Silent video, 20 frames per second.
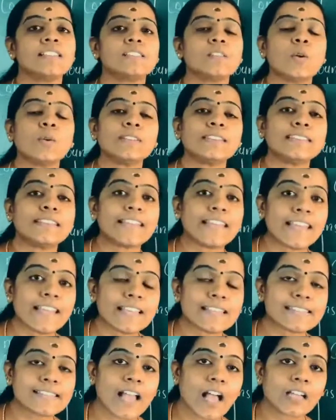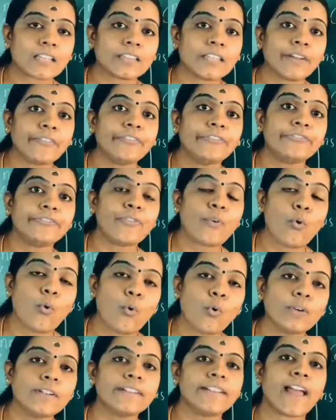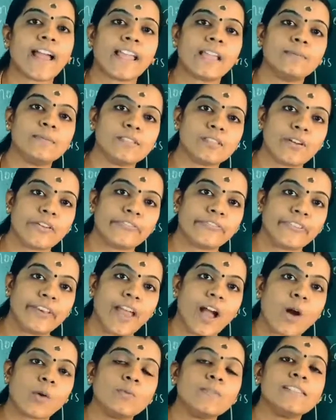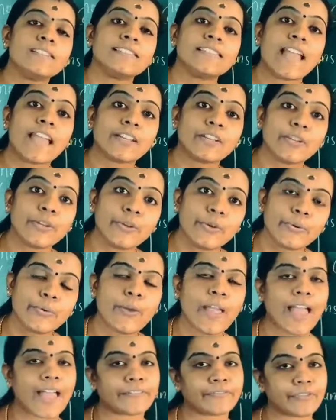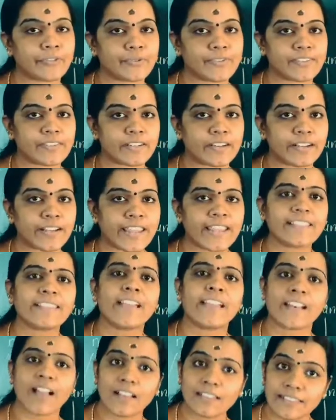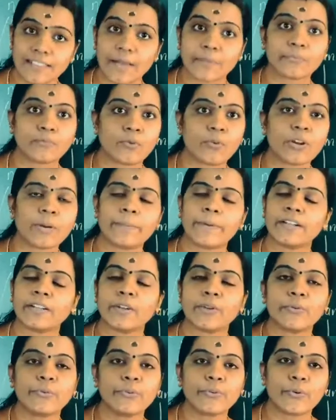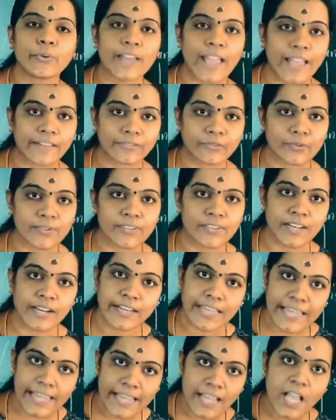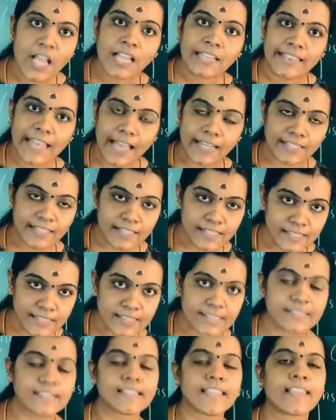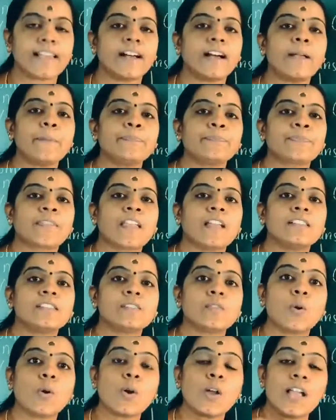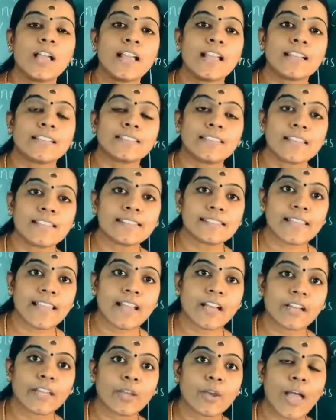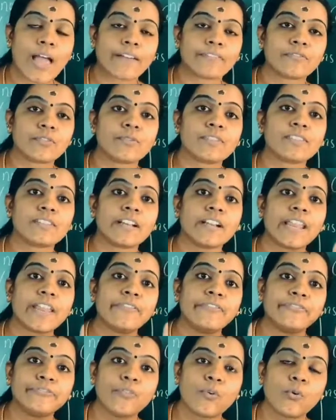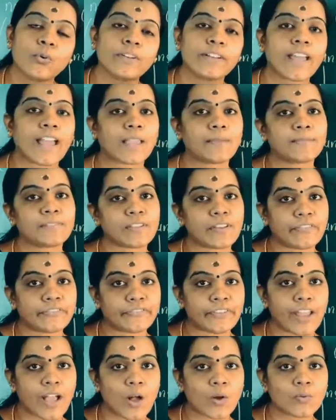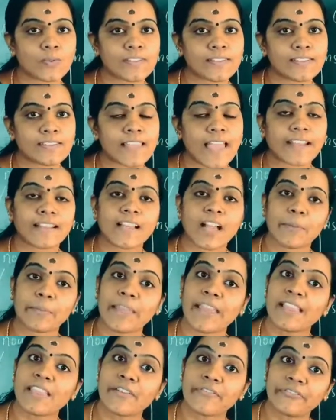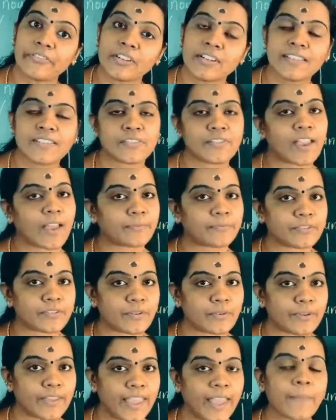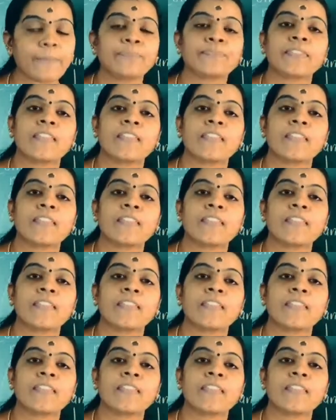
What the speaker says: So these are the 4 types of nouns that you have to study. There are some more, but you don't have to study that in this year. So this year you have to study 4 types of nouns that coming in the first chapter, okay.